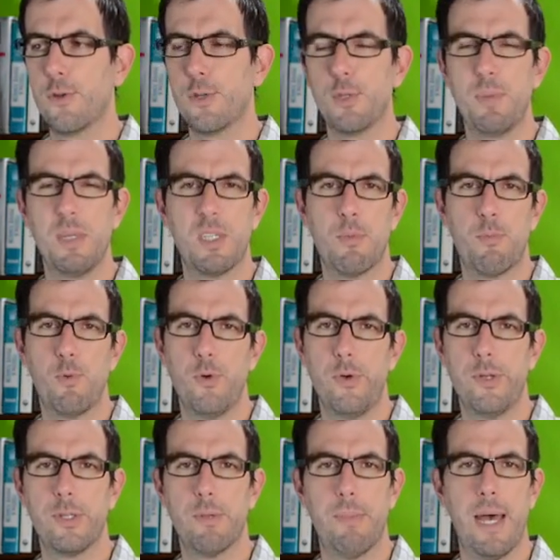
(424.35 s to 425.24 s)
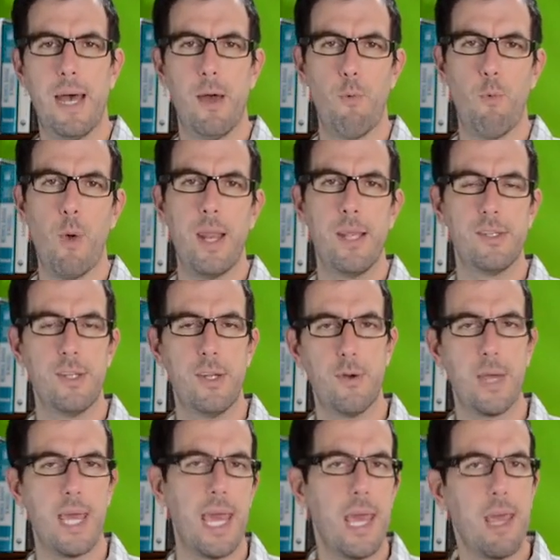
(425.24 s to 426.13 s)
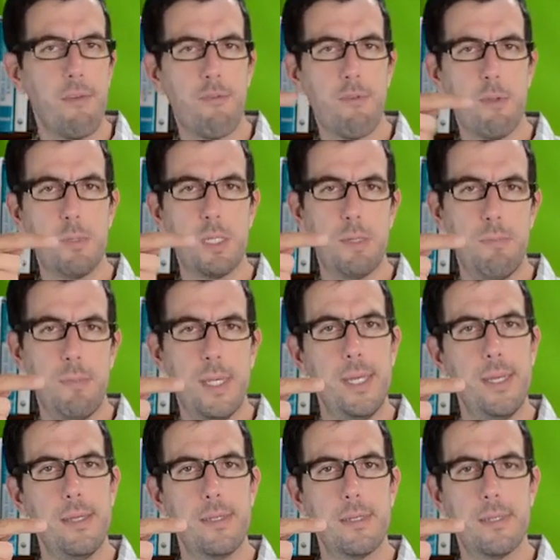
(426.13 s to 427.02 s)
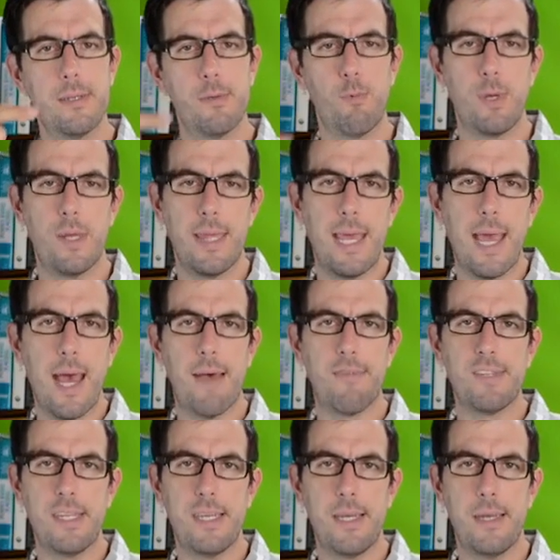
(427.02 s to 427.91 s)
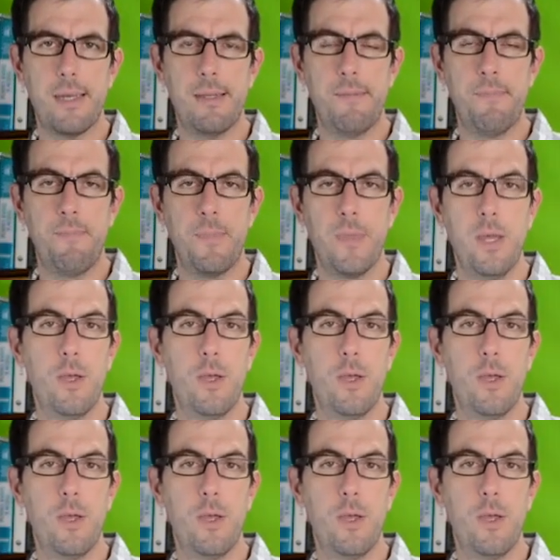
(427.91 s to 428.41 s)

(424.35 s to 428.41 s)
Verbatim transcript: there'll just be some rules about when is it okay for them to miss? When do they have to hit?